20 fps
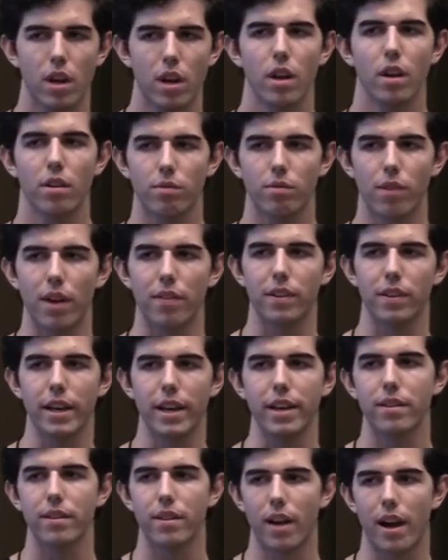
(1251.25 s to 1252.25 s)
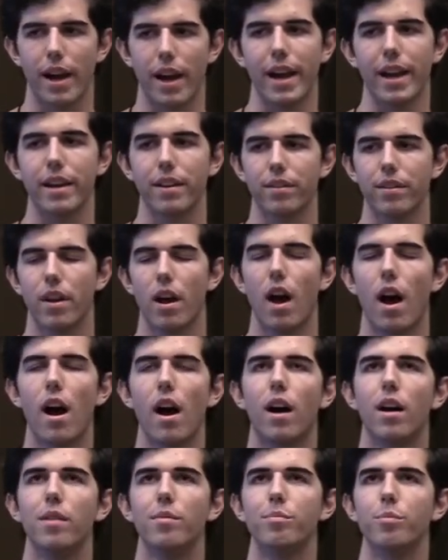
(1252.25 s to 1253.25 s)
roughly high
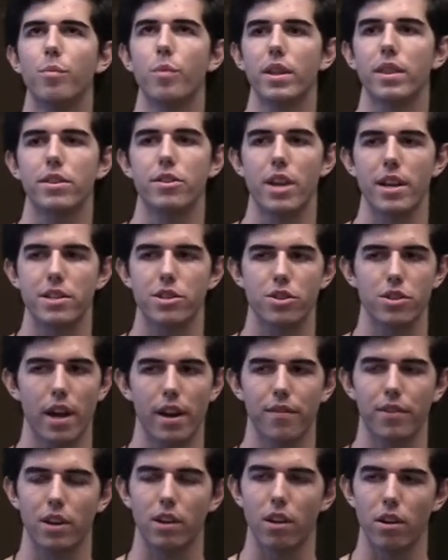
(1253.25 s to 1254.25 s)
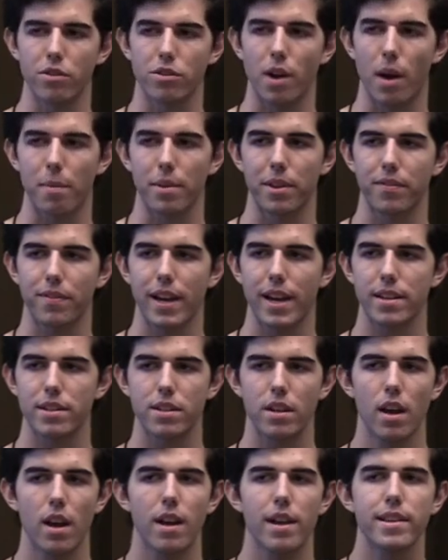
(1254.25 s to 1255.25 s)
um, with that's just kind of a close crop of the face,
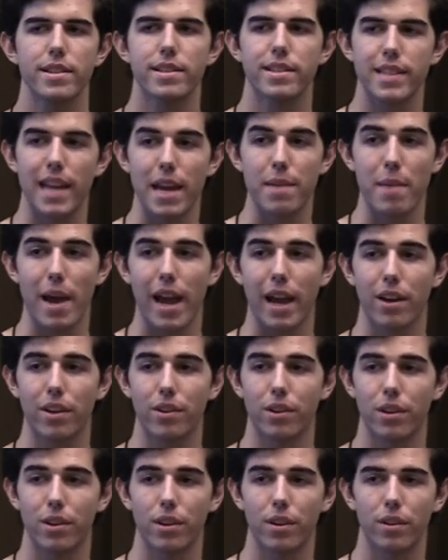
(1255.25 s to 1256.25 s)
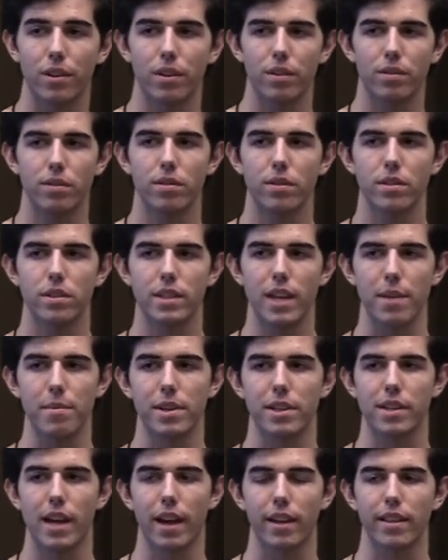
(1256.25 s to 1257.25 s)
same angle, same
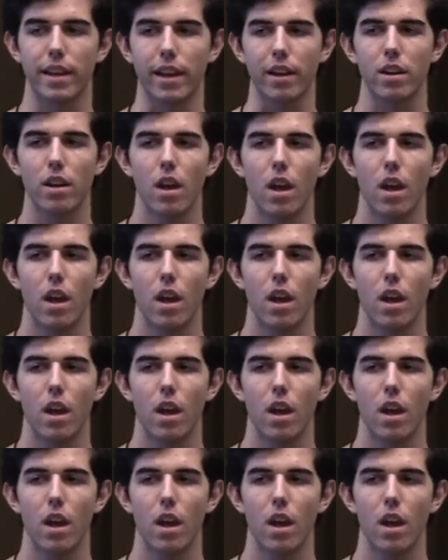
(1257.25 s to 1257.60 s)
exact thing.